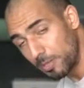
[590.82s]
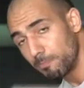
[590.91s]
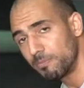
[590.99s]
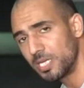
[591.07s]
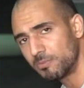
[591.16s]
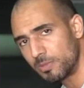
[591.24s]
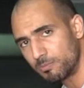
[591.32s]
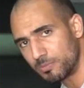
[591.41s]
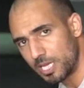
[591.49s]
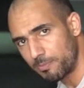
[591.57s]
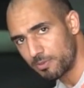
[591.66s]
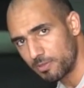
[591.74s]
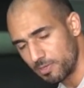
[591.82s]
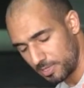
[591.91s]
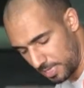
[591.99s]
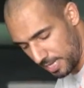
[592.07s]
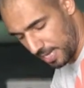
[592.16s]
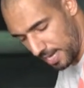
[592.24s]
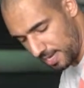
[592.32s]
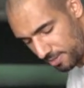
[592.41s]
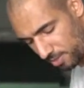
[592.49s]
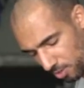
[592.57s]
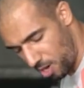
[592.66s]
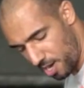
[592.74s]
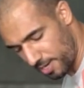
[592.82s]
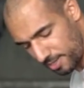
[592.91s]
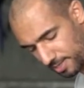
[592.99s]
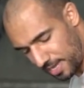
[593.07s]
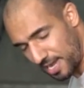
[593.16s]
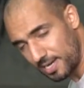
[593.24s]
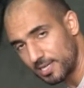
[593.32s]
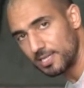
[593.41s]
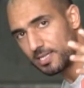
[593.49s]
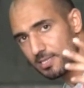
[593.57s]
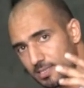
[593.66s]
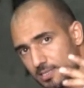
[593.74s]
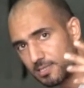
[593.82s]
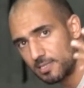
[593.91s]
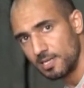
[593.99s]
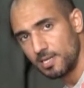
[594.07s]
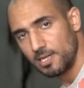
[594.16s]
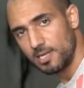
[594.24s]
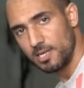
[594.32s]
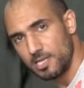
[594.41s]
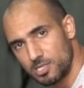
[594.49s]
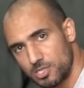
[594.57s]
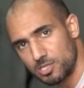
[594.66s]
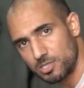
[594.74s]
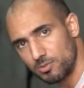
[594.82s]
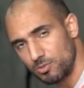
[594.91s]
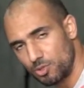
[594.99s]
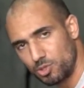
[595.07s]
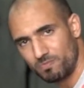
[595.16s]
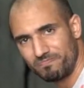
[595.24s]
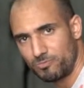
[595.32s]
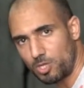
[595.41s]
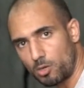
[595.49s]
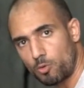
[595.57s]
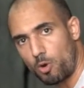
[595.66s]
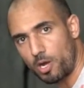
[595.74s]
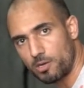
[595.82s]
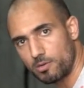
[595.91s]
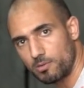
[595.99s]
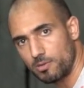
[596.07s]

be minimum depth. Anything higher than that is not quite